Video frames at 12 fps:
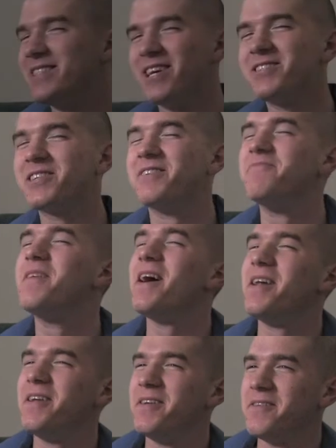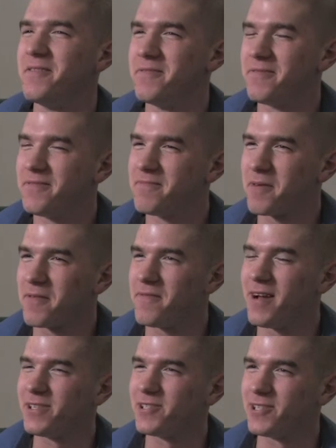such a competitive
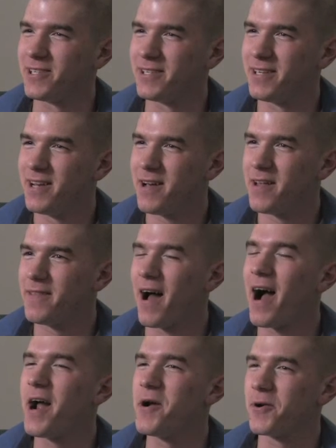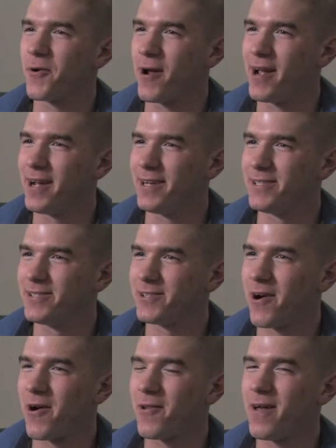profession, the higher grades
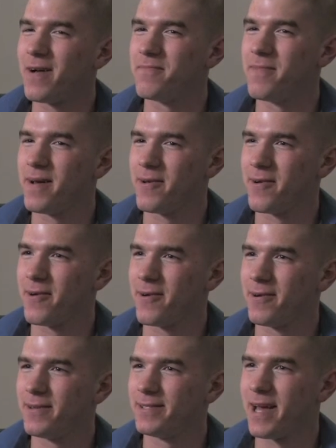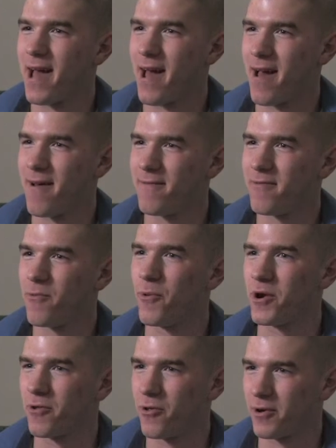are a lot better to have when
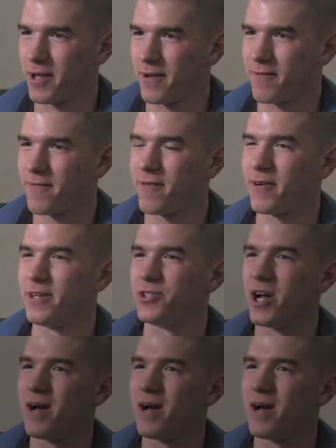you're looking for a job.